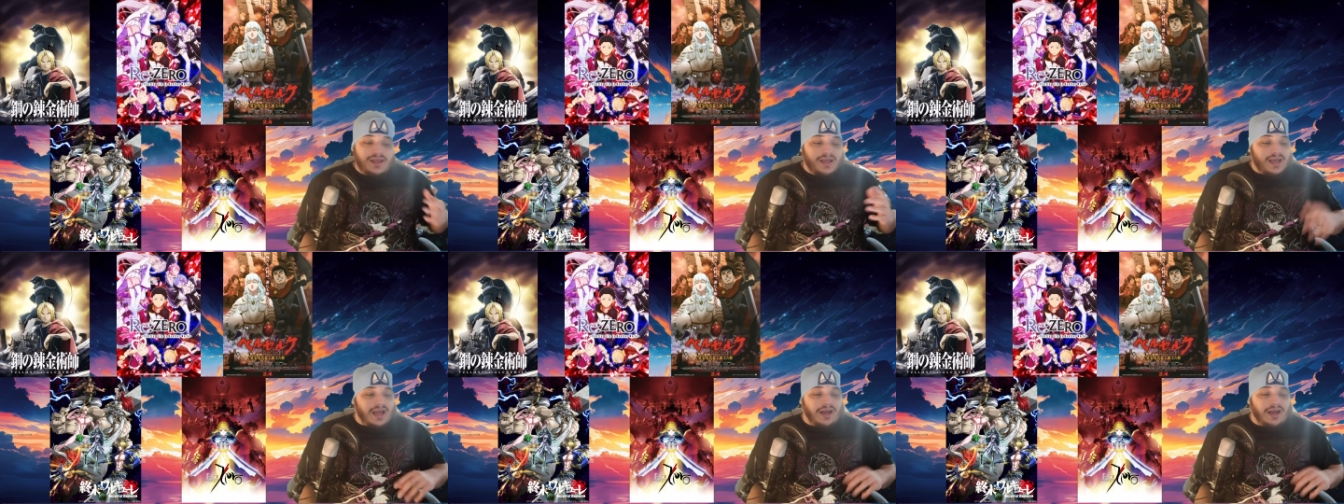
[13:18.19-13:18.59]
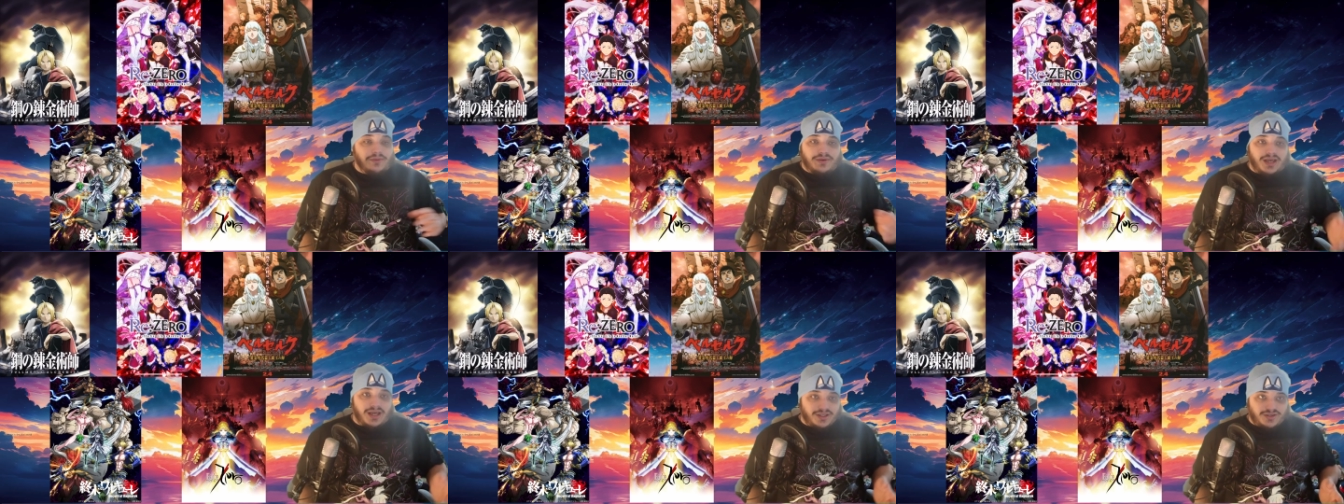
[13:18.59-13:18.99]
I'll
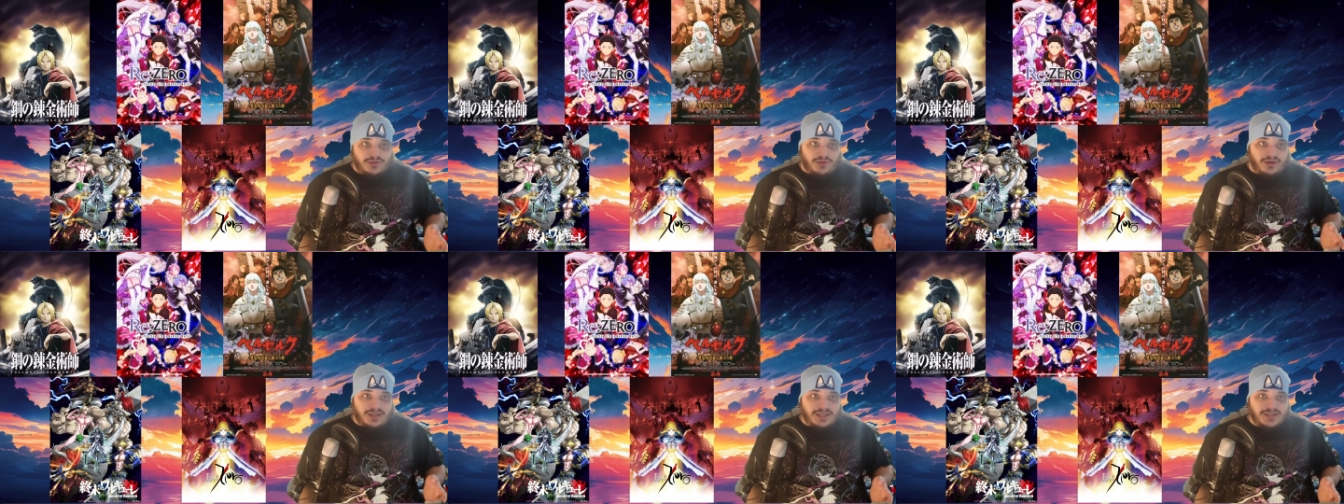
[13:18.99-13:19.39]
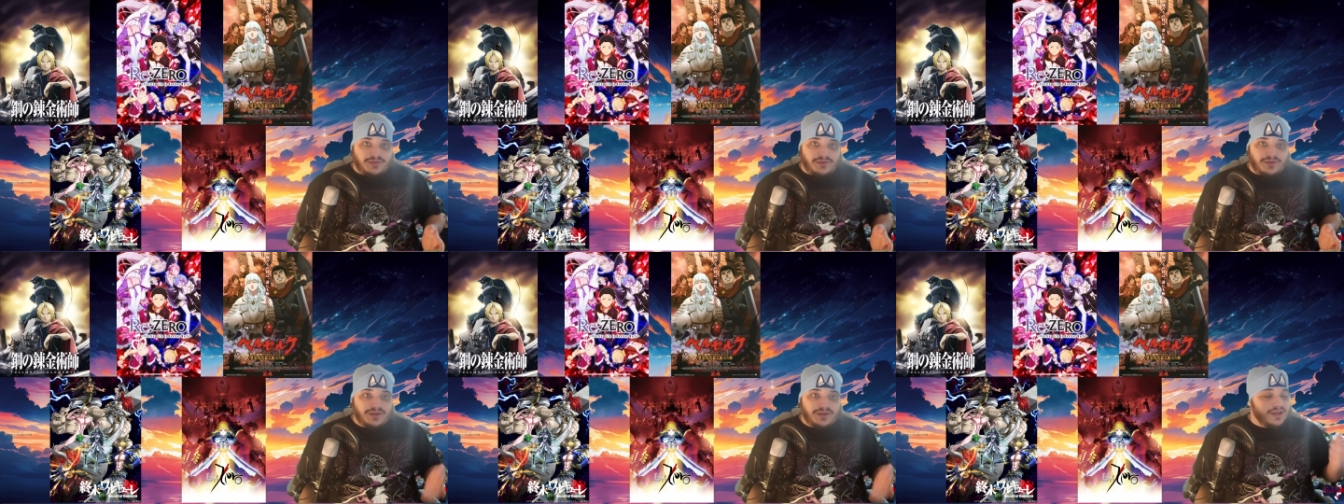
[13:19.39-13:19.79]
catch you on the next
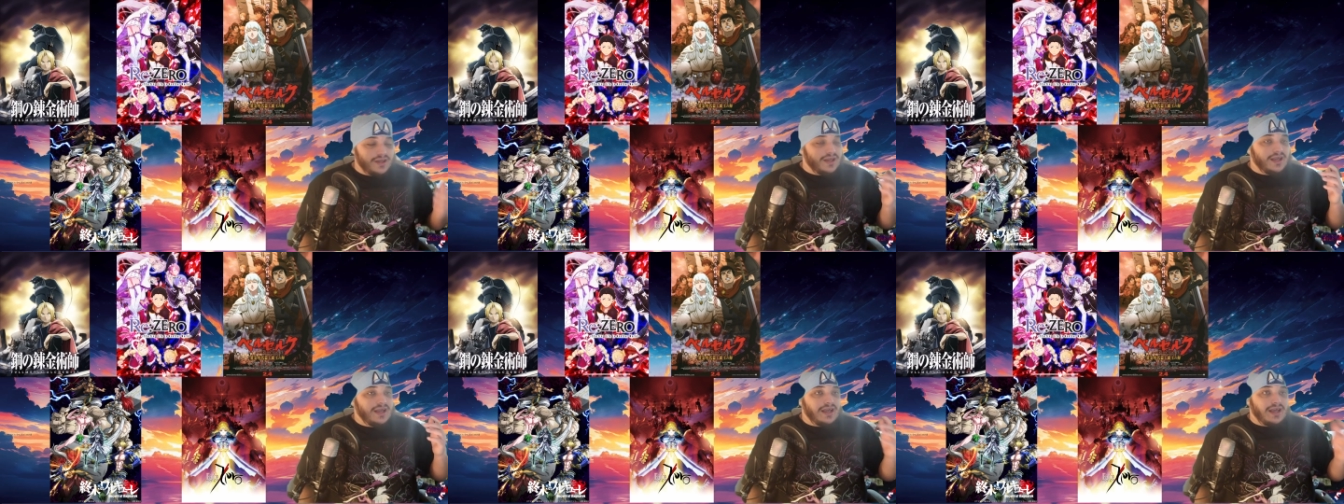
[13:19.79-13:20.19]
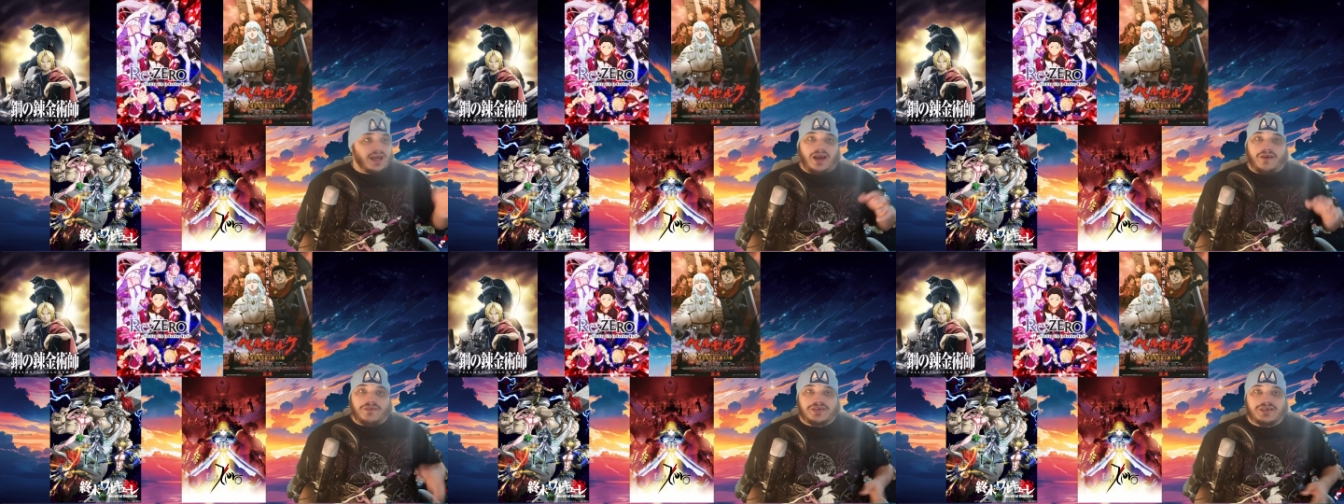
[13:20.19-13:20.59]
one.
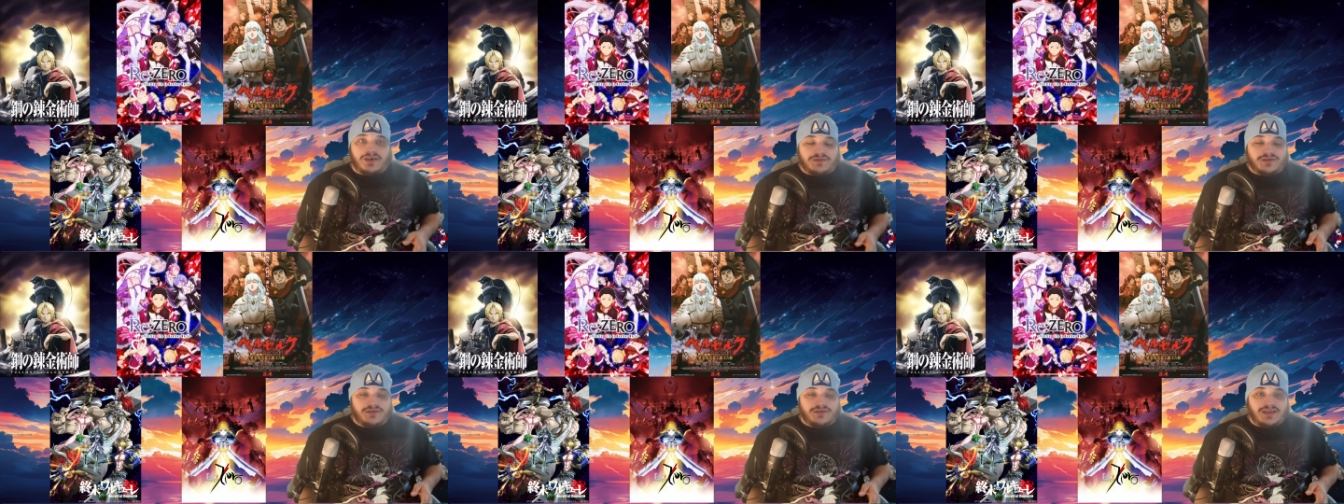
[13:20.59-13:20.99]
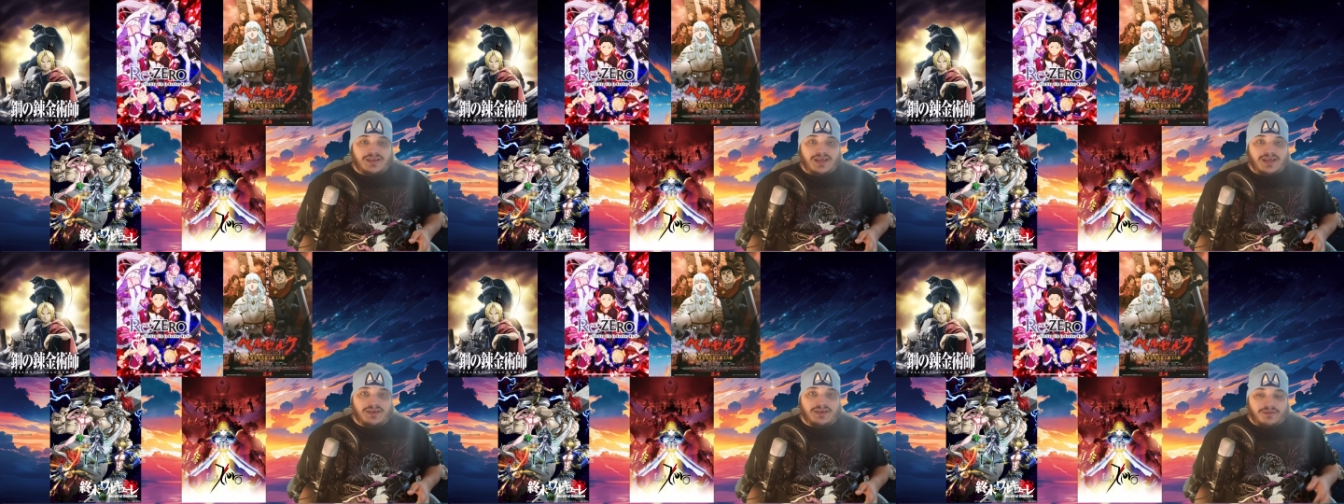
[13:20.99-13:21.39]
Have yourselves a great
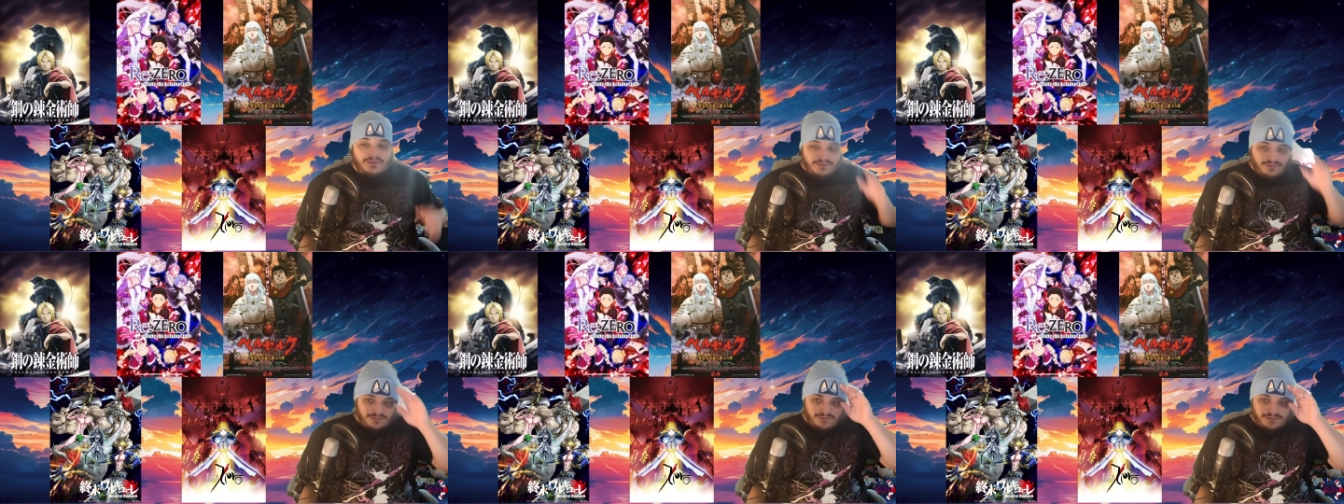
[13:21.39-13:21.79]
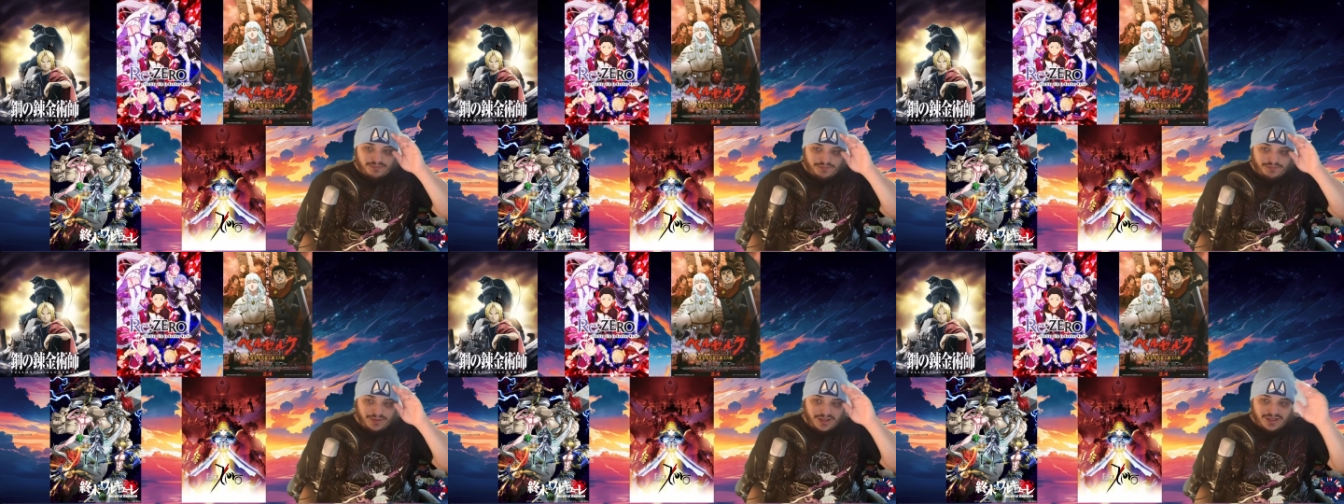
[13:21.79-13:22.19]
day.
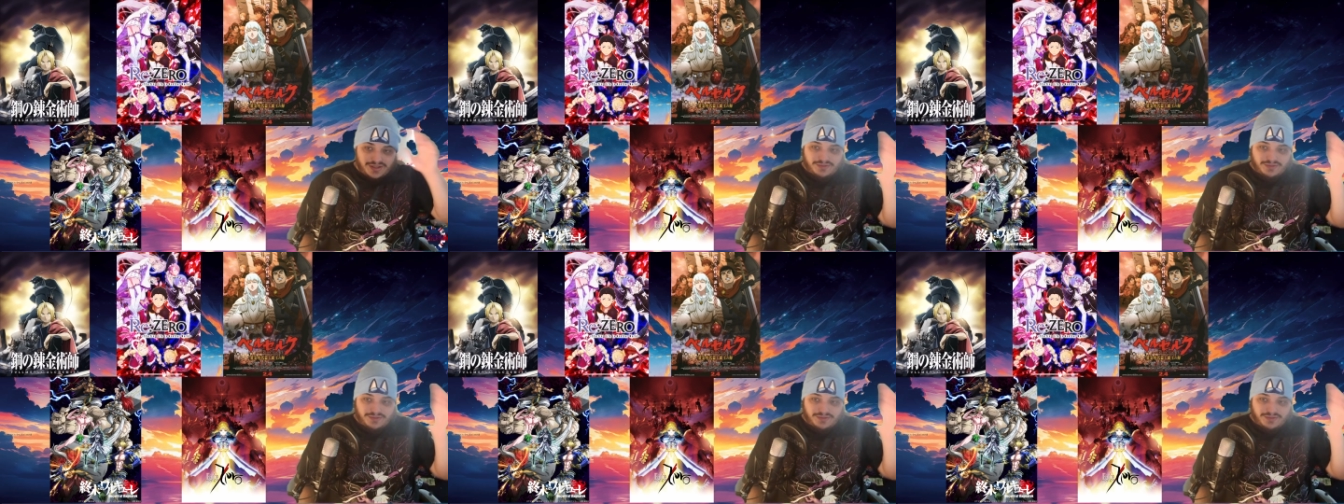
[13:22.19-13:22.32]
Bye.